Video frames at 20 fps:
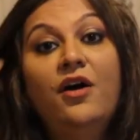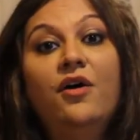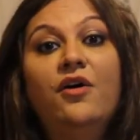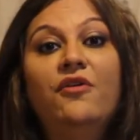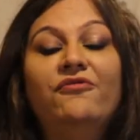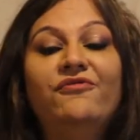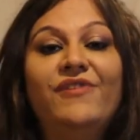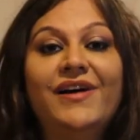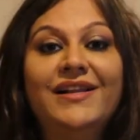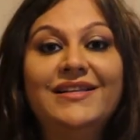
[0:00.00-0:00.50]

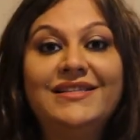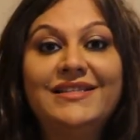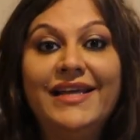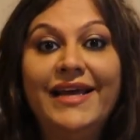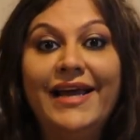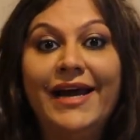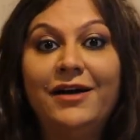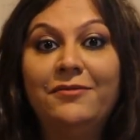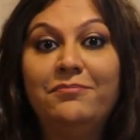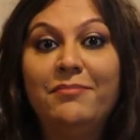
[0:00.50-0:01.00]
Once they
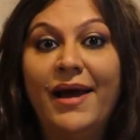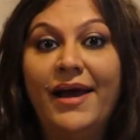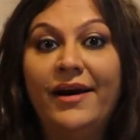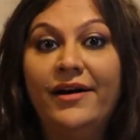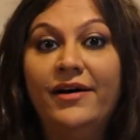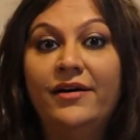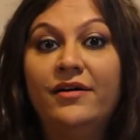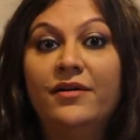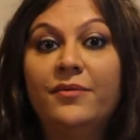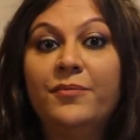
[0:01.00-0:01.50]
get
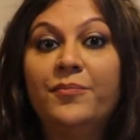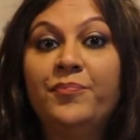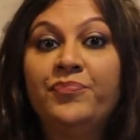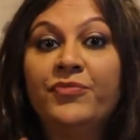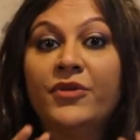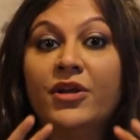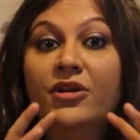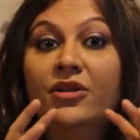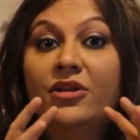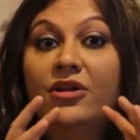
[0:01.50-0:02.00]
married,
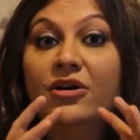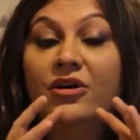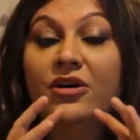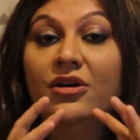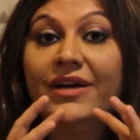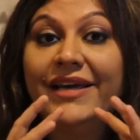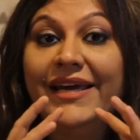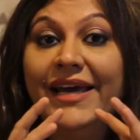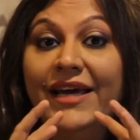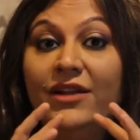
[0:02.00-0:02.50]

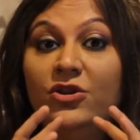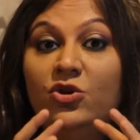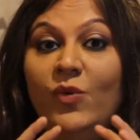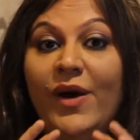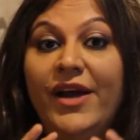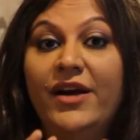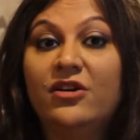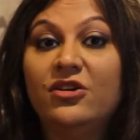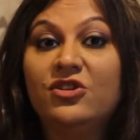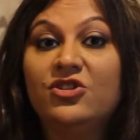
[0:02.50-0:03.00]
the Ketu
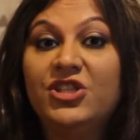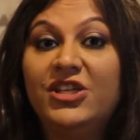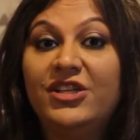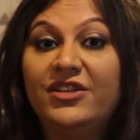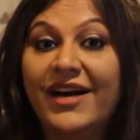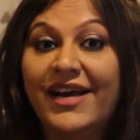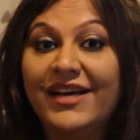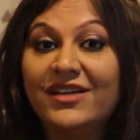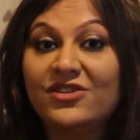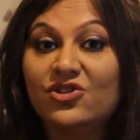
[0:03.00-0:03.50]
energy
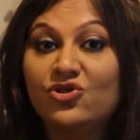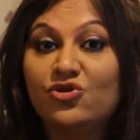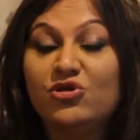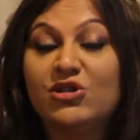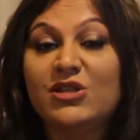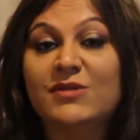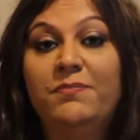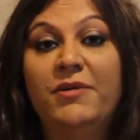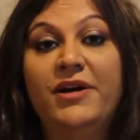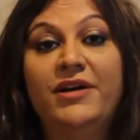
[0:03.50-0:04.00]
tries to
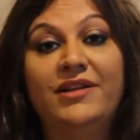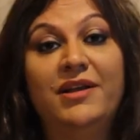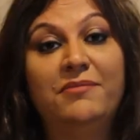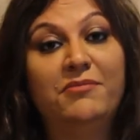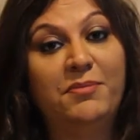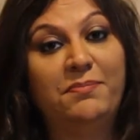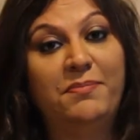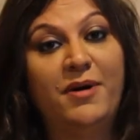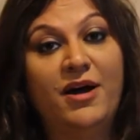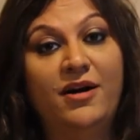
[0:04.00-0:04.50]
split them
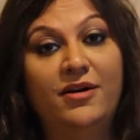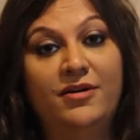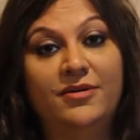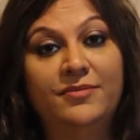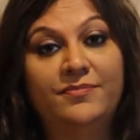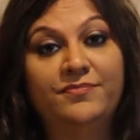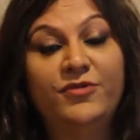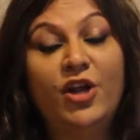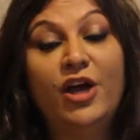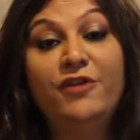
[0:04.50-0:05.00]
apart.
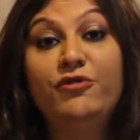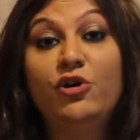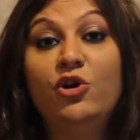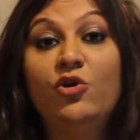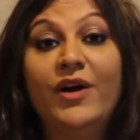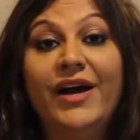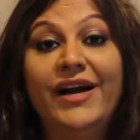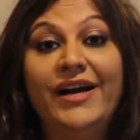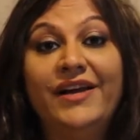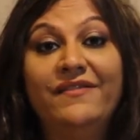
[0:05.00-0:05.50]
Now, if you
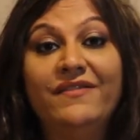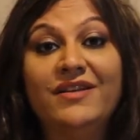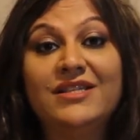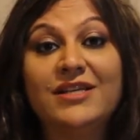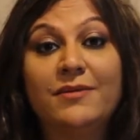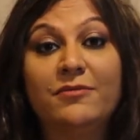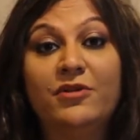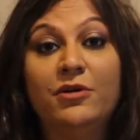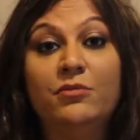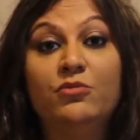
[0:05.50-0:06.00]
look at even
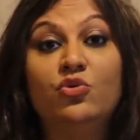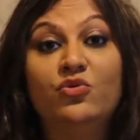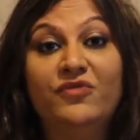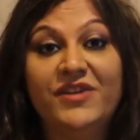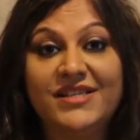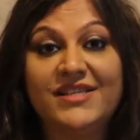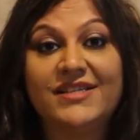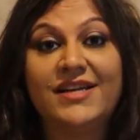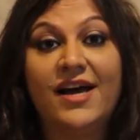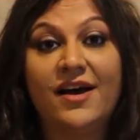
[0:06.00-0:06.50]
some of the
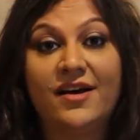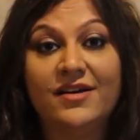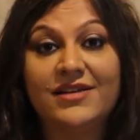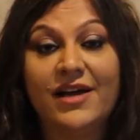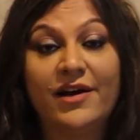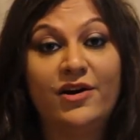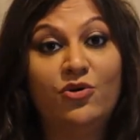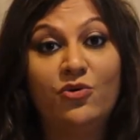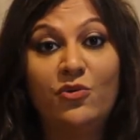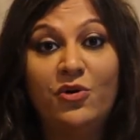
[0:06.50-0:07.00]
movie stars,
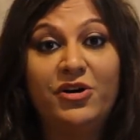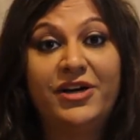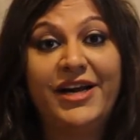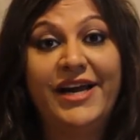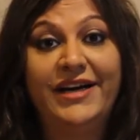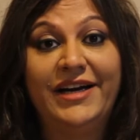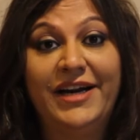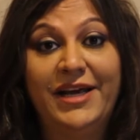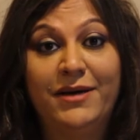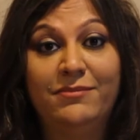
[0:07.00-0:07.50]
I don't want to
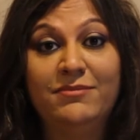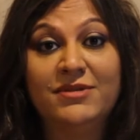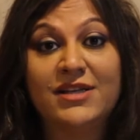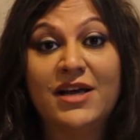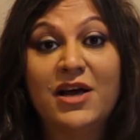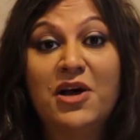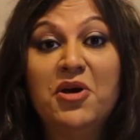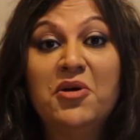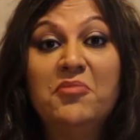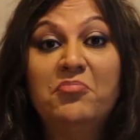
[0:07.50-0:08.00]
take names,
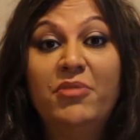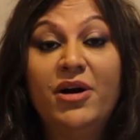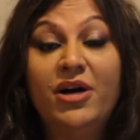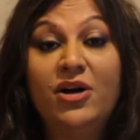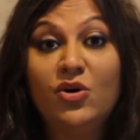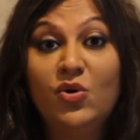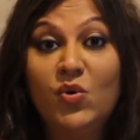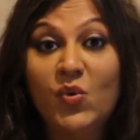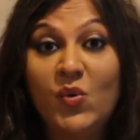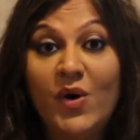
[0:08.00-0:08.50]
but
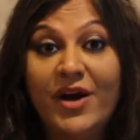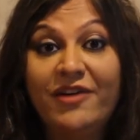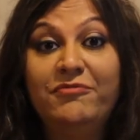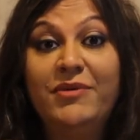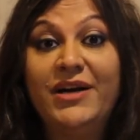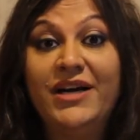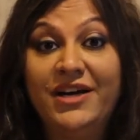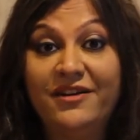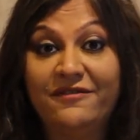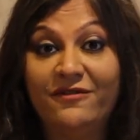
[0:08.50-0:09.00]
who have
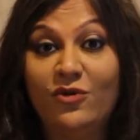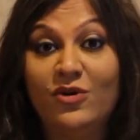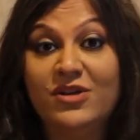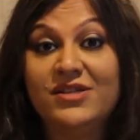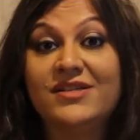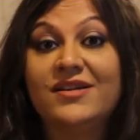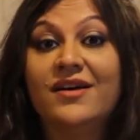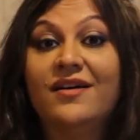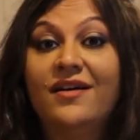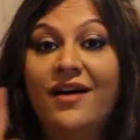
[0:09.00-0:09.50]
been
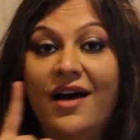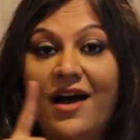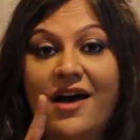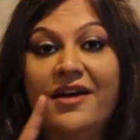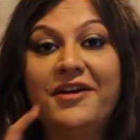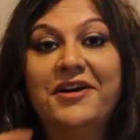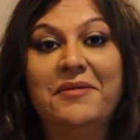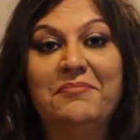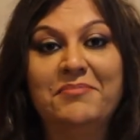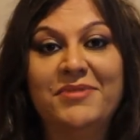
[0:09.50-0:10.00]
divorced
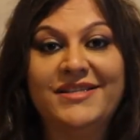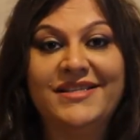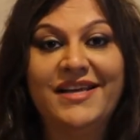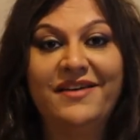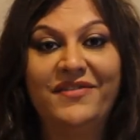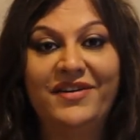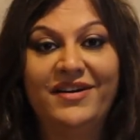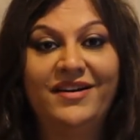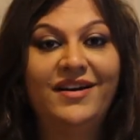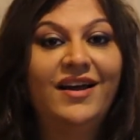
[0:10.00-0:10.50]
are number
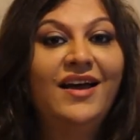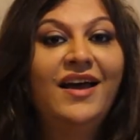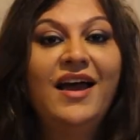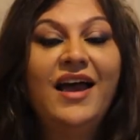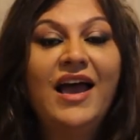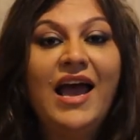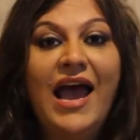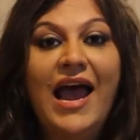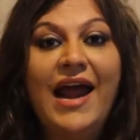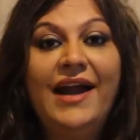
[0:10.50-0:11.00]
7.
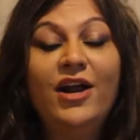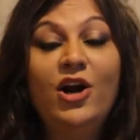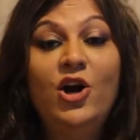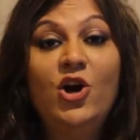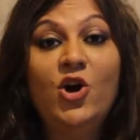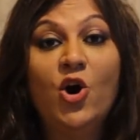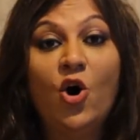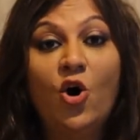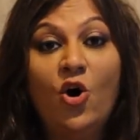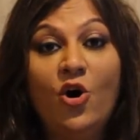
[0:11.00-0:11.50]
And a
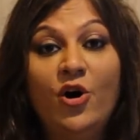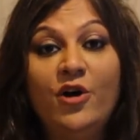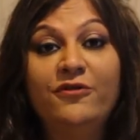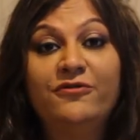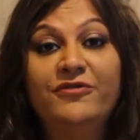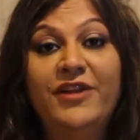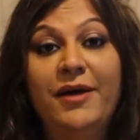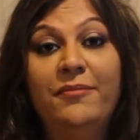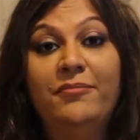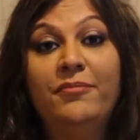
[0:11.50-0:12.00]
lot of
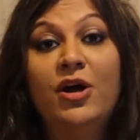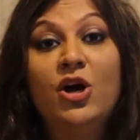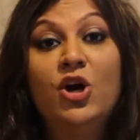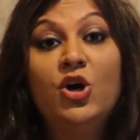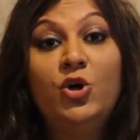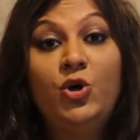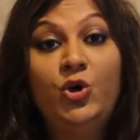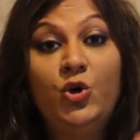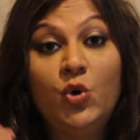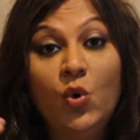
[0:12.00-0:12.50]
them
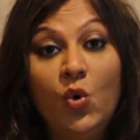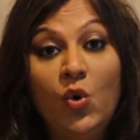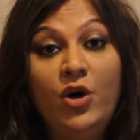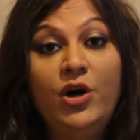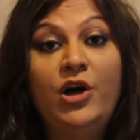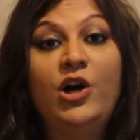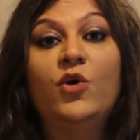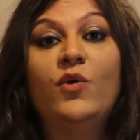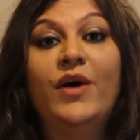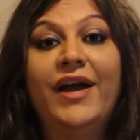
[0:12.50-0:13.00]

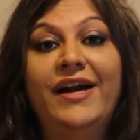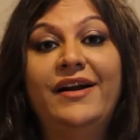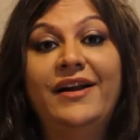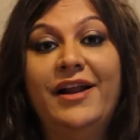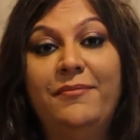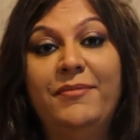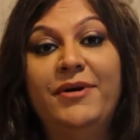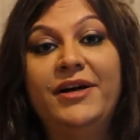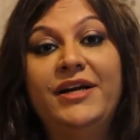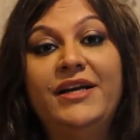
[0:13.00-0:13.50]
don't look at
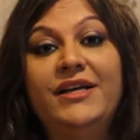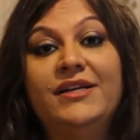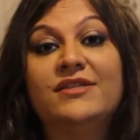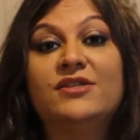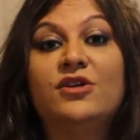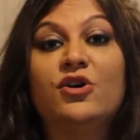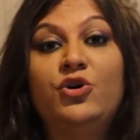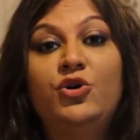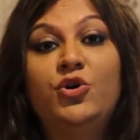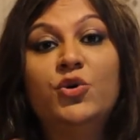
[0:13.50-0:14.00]

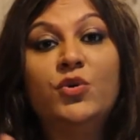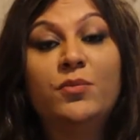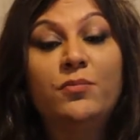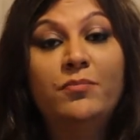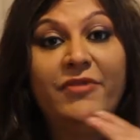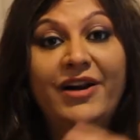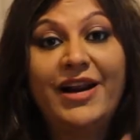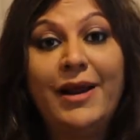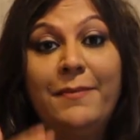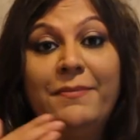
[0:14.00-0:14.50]
remedies to
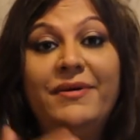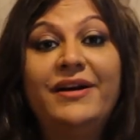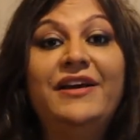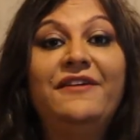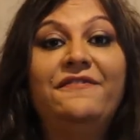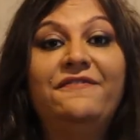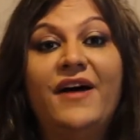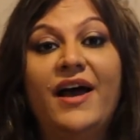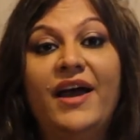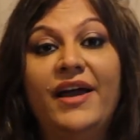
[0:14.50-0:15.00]

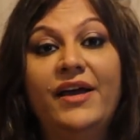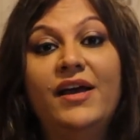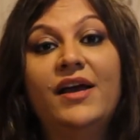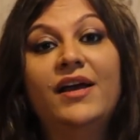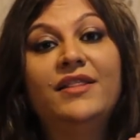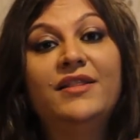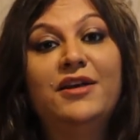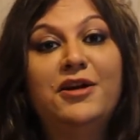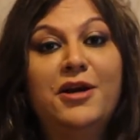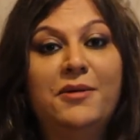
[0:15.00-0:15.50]
remedify
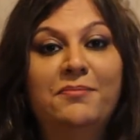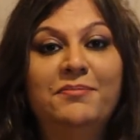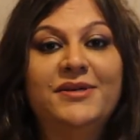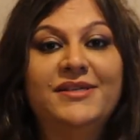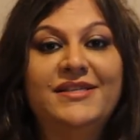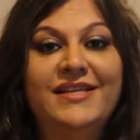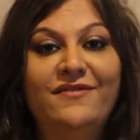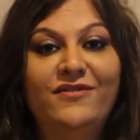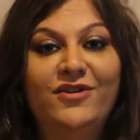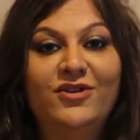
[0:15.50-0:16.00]
the number
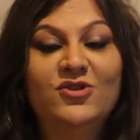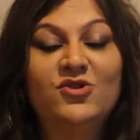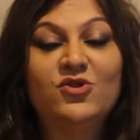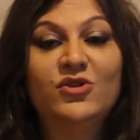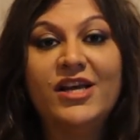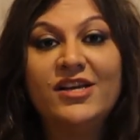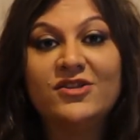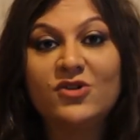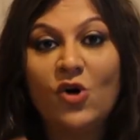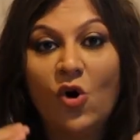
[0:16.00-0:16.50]
7. So
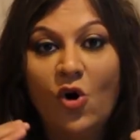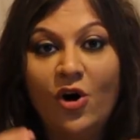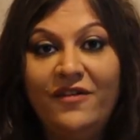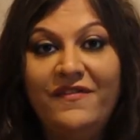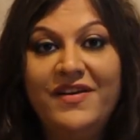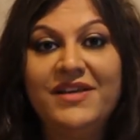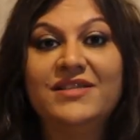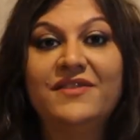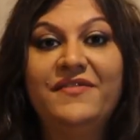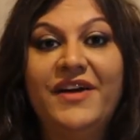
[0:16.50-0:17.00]
there's
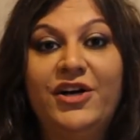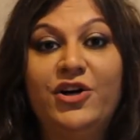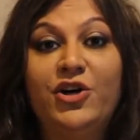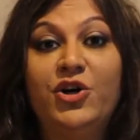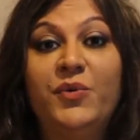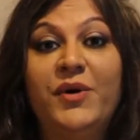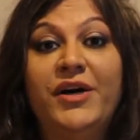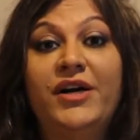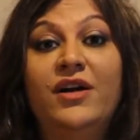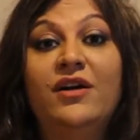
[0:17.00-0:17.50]
always a way to
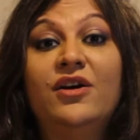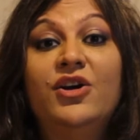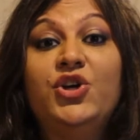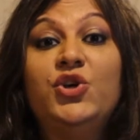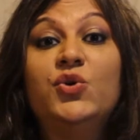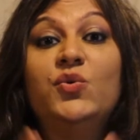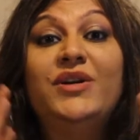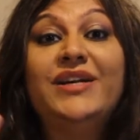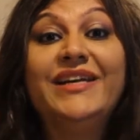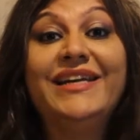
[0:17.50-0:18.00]
do it.
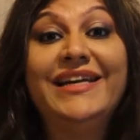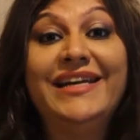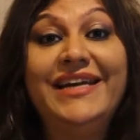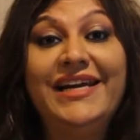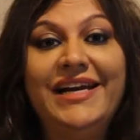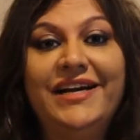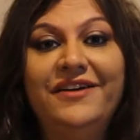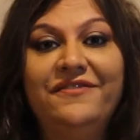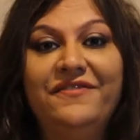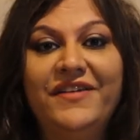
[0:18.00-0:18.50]
You
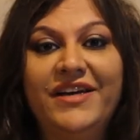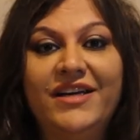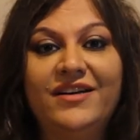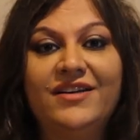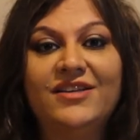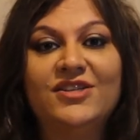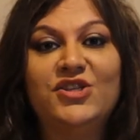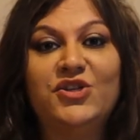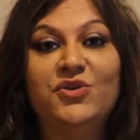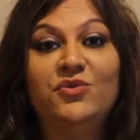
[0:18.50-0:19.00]
need
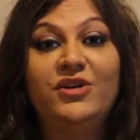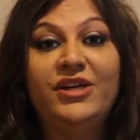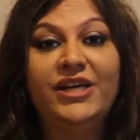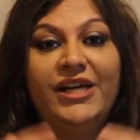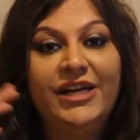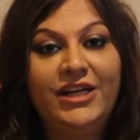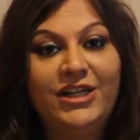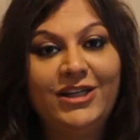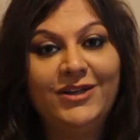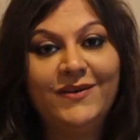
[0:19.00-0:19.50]
Venus. You
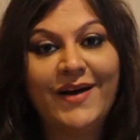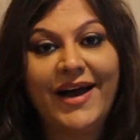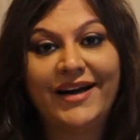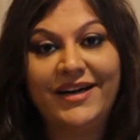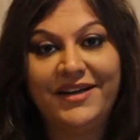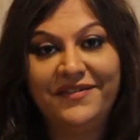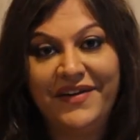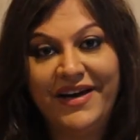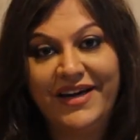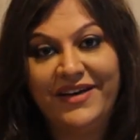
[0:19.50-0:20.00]
need to
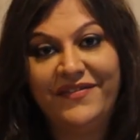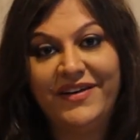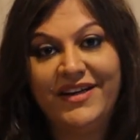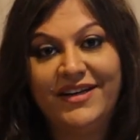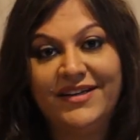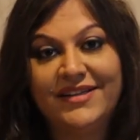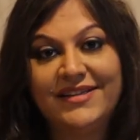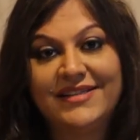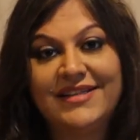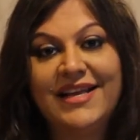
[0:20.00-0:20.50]
activate
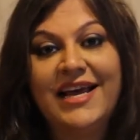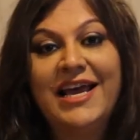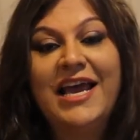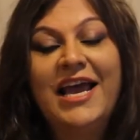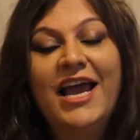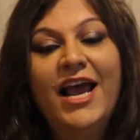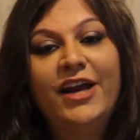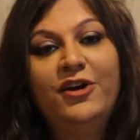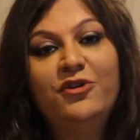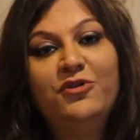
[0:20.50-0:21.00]
Venus.
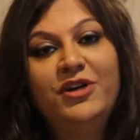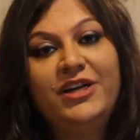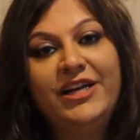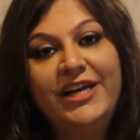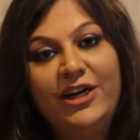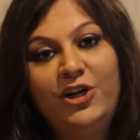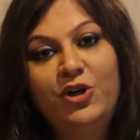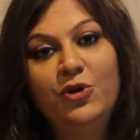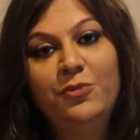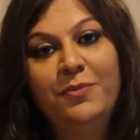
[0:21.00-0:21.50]
And you
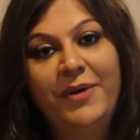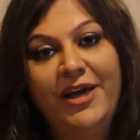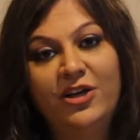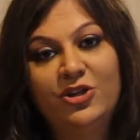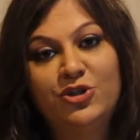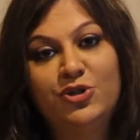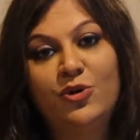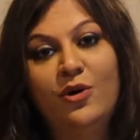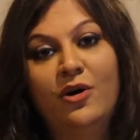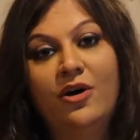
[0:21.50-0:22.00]
need to make
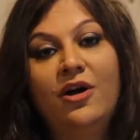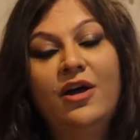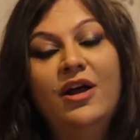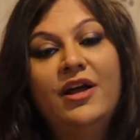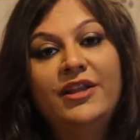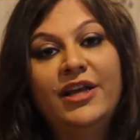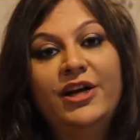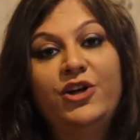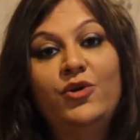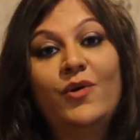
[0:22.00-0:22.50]
sure that you